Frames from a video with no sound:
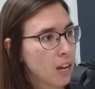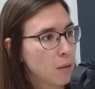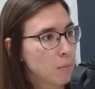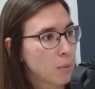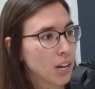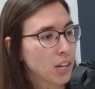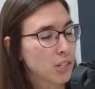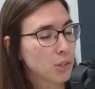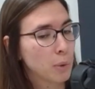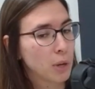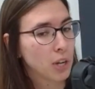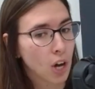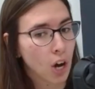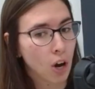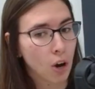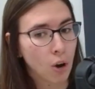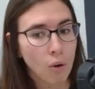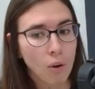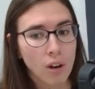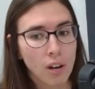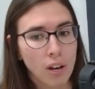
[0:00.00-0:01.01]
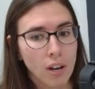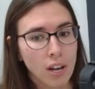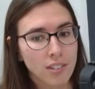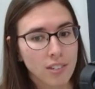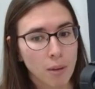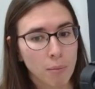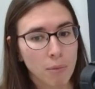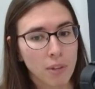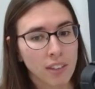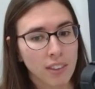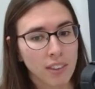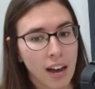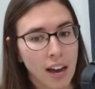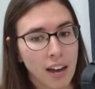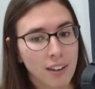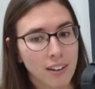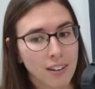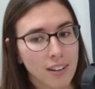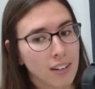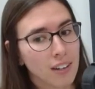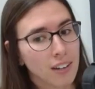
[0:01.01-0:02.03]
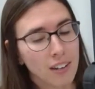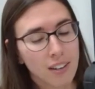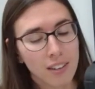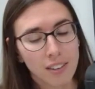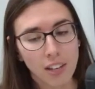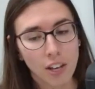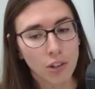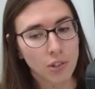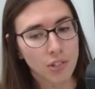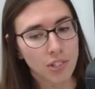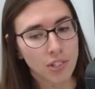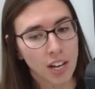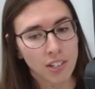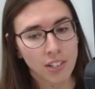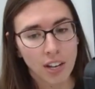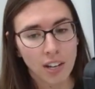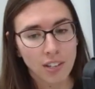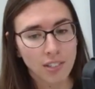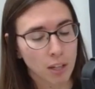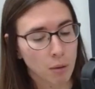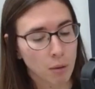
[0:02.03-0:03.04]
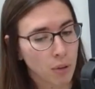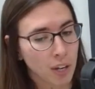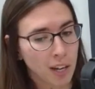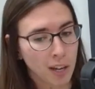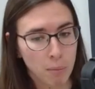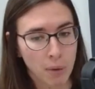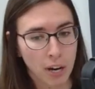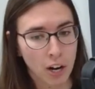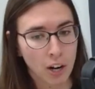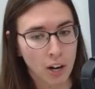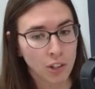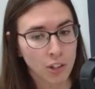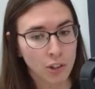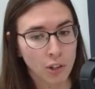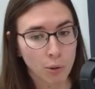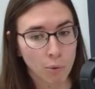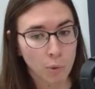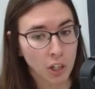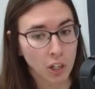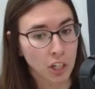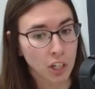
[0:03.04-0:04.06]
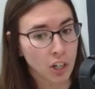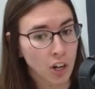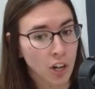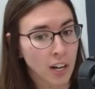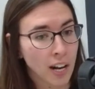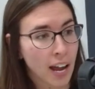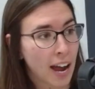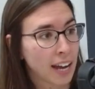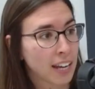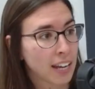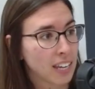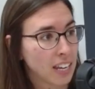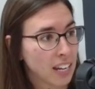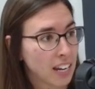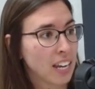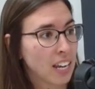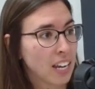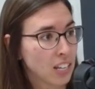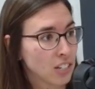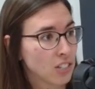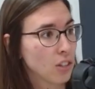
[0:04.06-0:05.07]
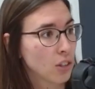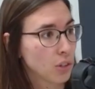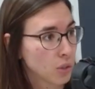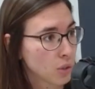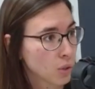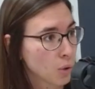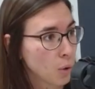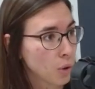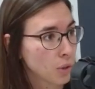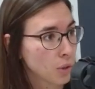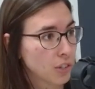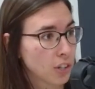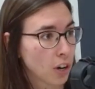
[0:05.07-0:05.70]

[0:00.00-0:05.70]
because we know something that the other side does, like Planned Parenthood, they're really good at getting into the schools.